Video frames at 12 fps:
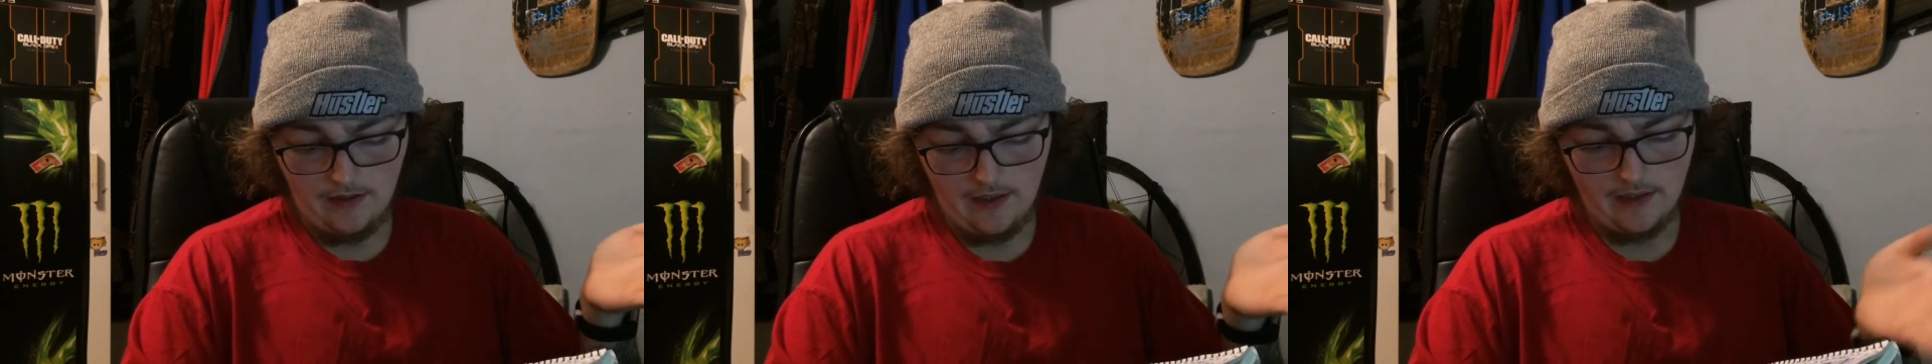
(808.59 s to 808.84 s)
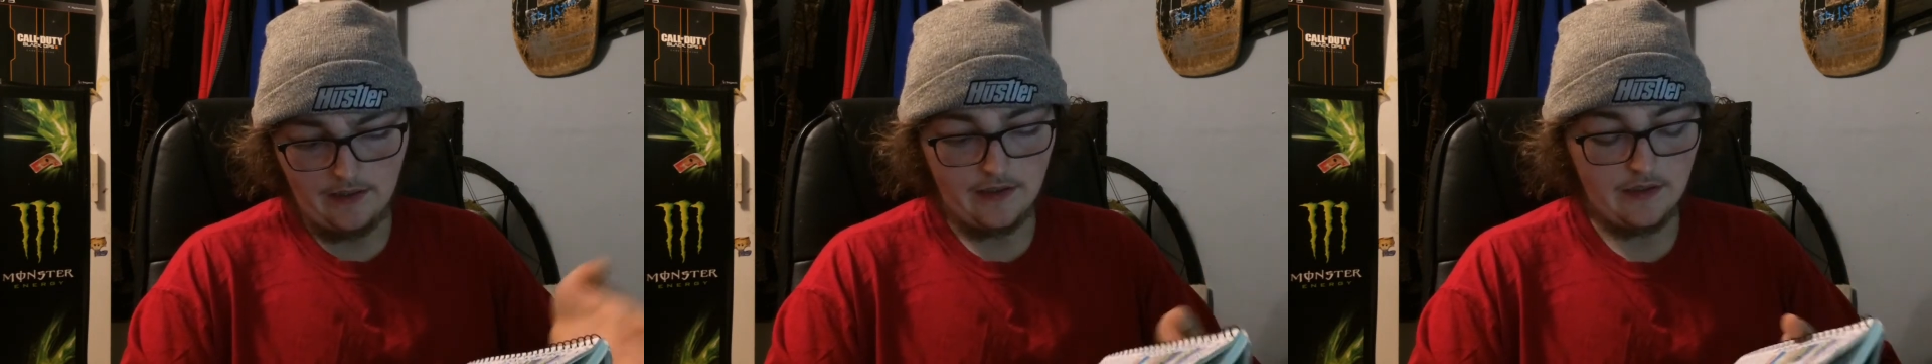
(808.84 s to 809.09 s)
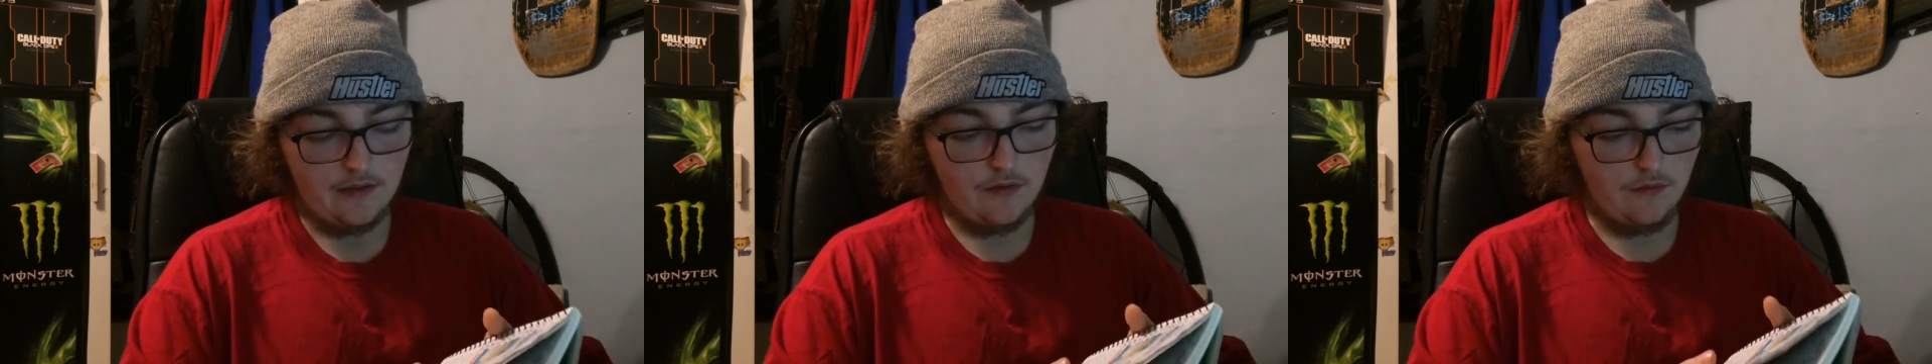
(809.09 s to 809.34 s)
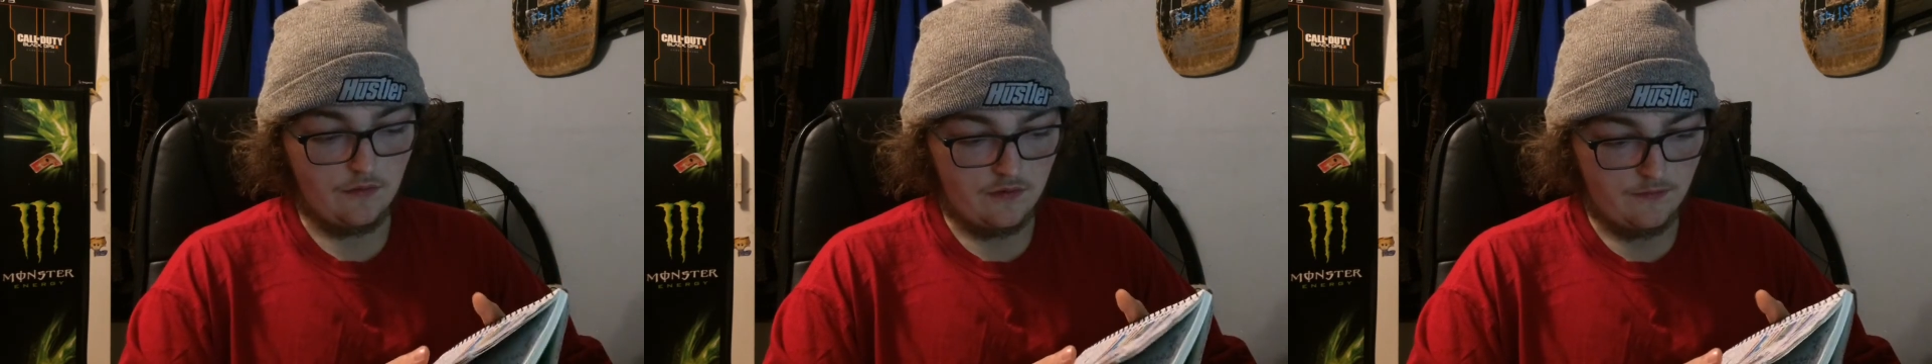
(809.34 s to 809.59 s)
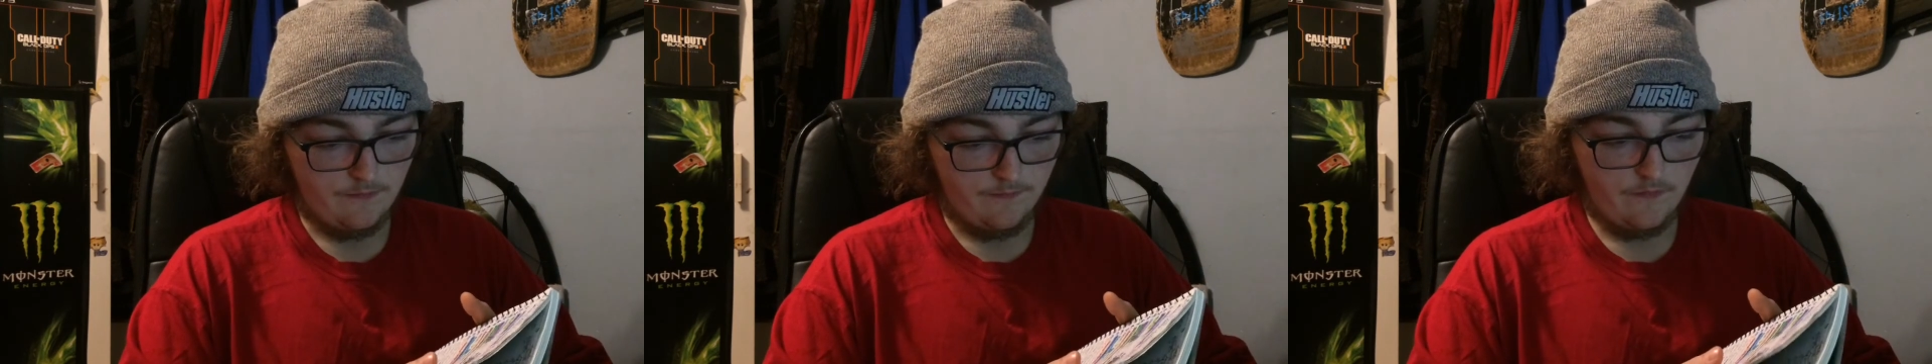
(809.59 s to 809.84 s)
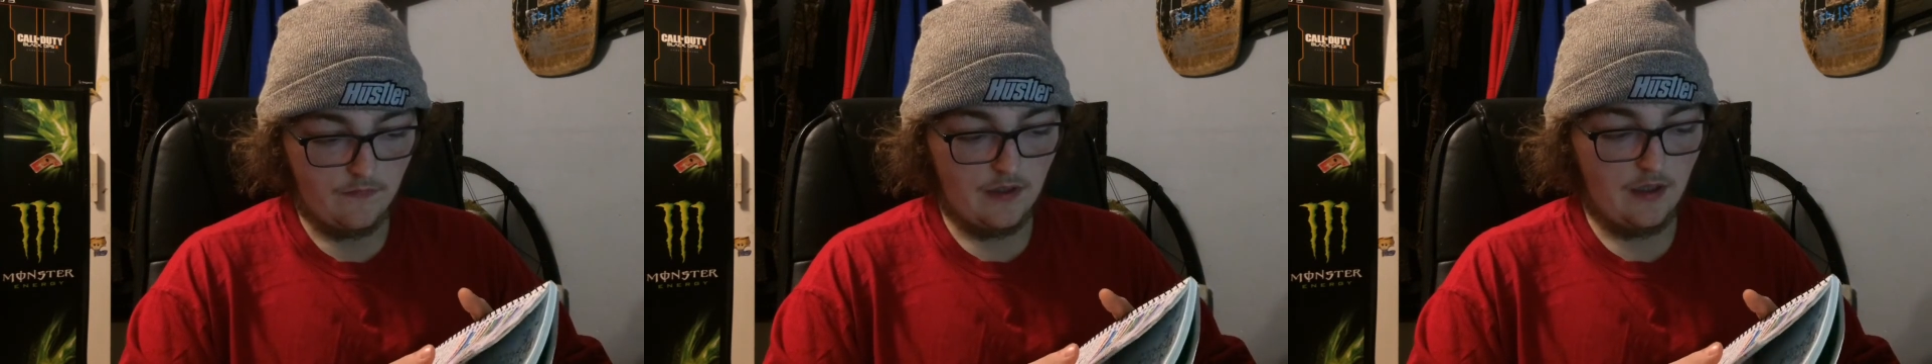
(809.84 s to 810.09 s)
19 goals
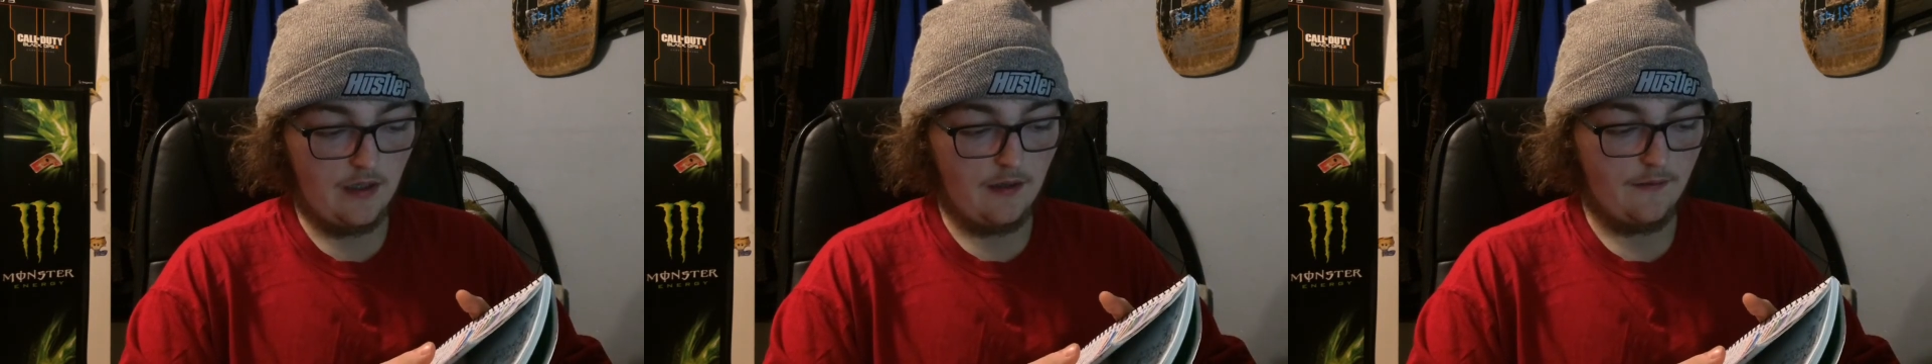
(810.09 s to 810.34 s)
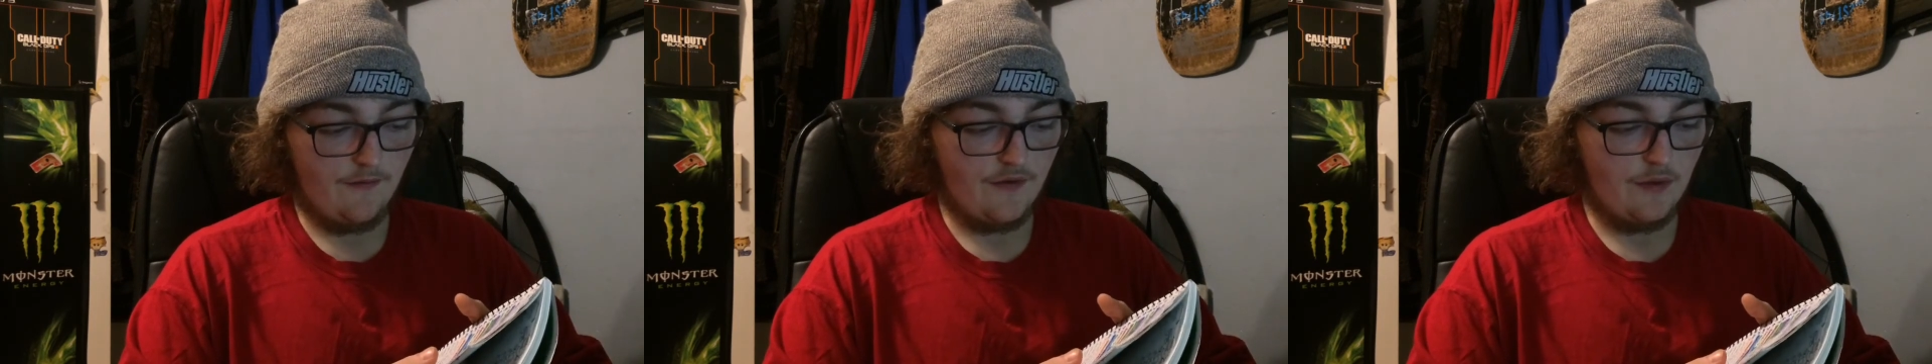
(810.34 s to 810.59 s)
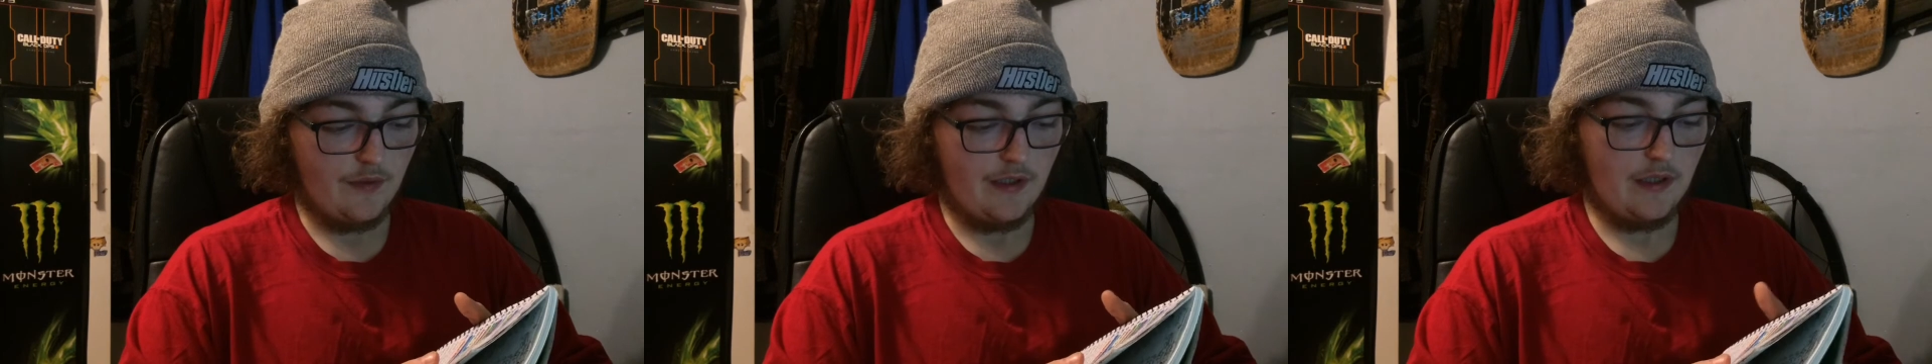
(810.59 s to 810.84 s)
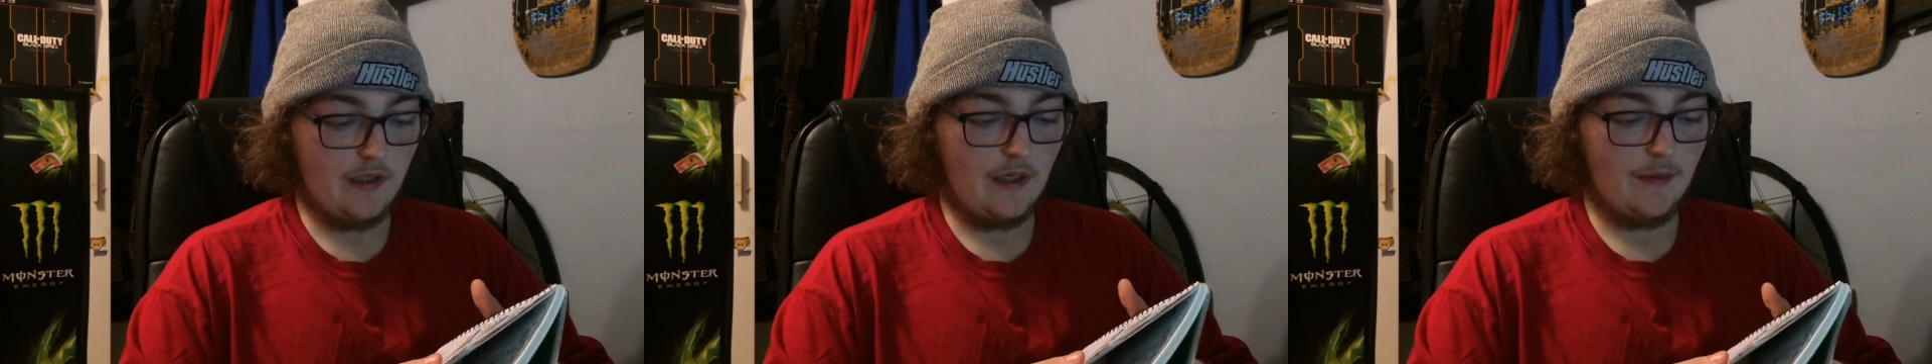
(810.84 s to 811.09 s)
for the week.